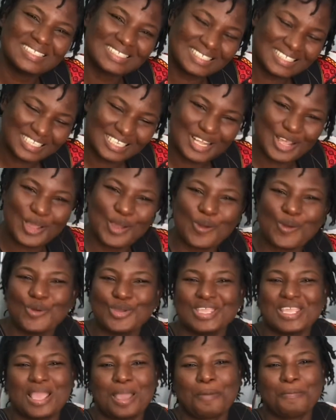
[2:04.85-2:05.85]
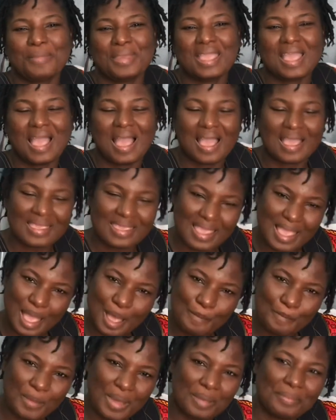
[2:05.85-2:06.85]
dear onyame
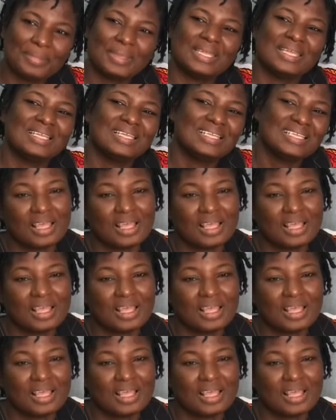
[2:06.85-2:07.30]
ayamame